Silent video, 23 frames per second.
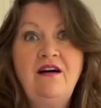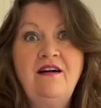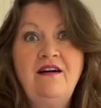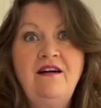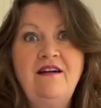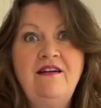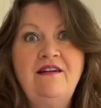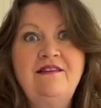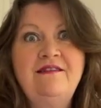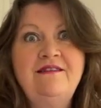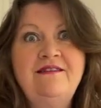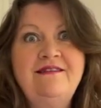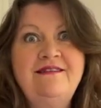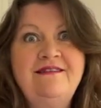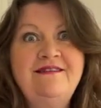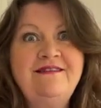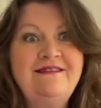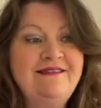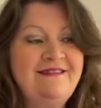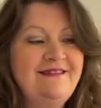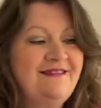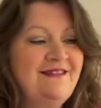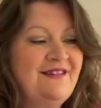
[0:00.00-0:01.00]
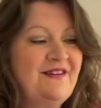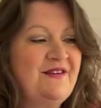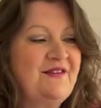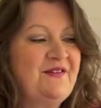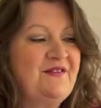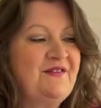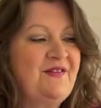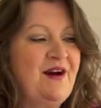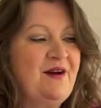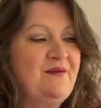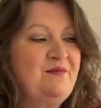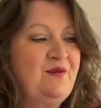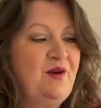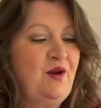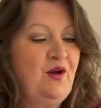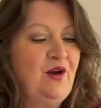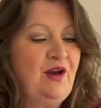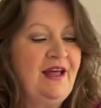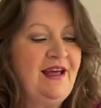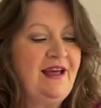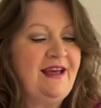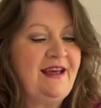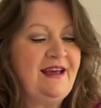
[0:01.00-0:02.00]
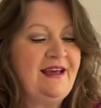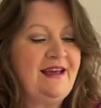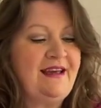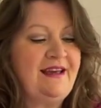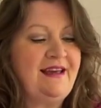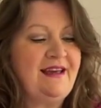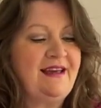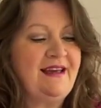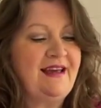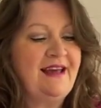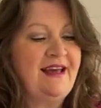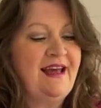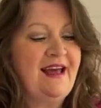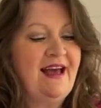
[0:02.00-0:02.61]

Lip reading: oh, fab lolly.